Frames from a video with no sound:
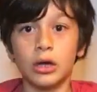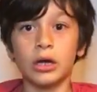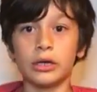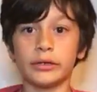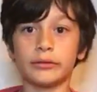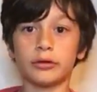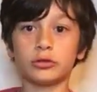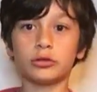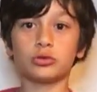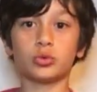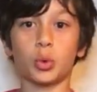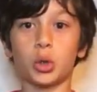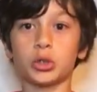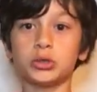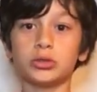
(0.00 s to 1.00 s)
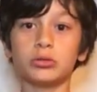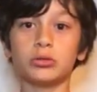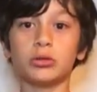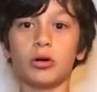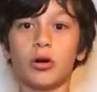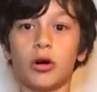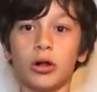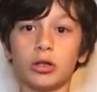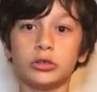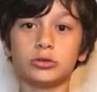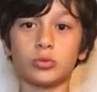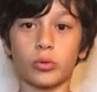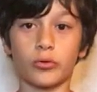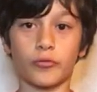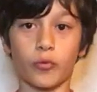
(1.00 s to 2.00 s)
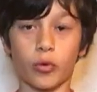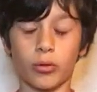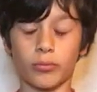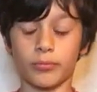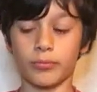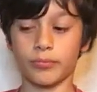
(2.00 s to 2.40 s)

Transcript: Here are the Zords, all in Zord form.